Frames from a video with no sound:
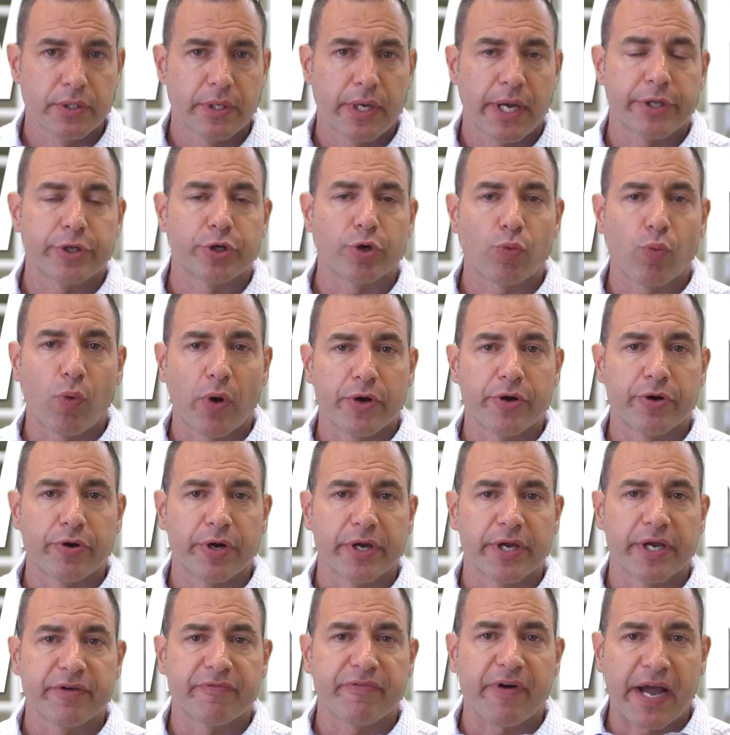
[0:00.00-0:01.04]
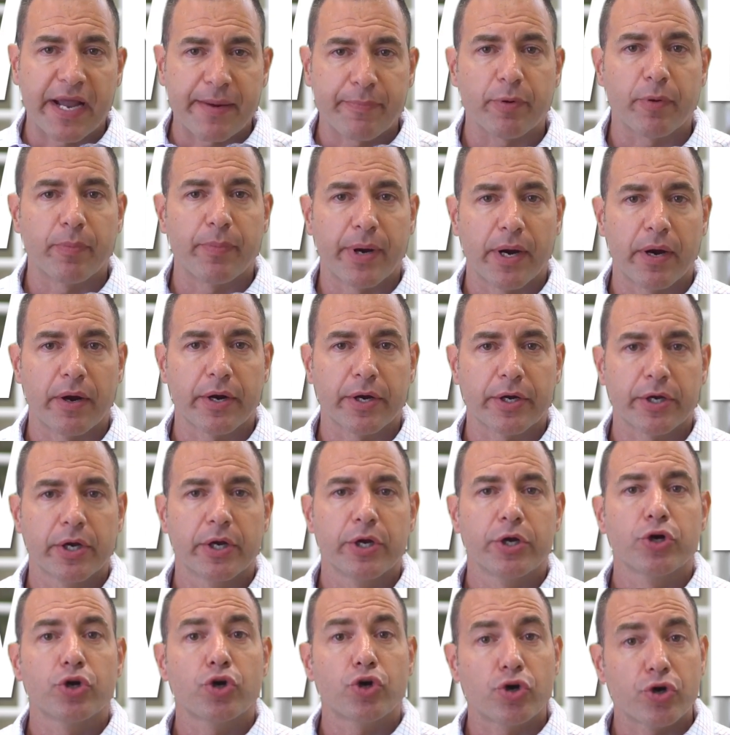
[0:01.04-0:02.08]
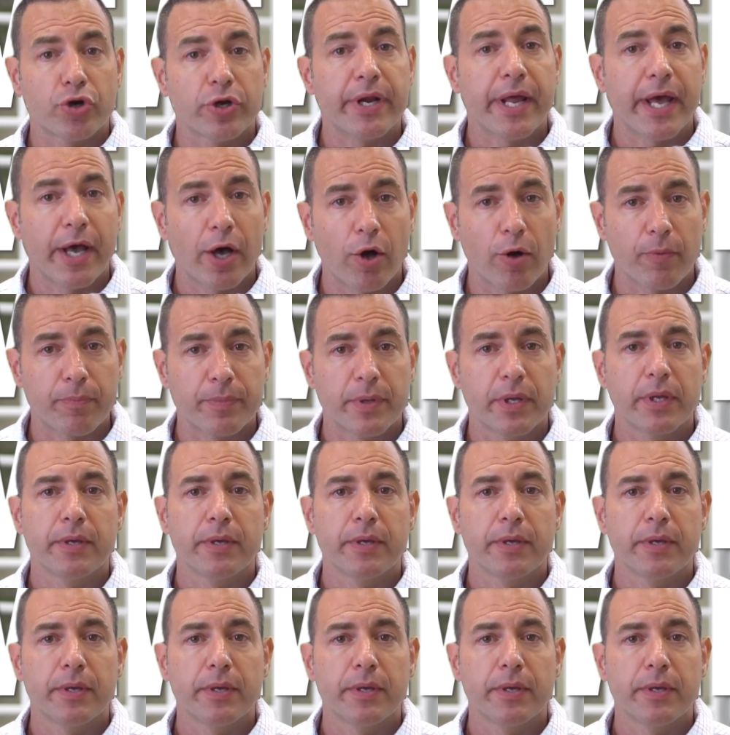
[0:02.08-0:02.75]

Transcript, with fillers: and you're wondering if hyperbaric could help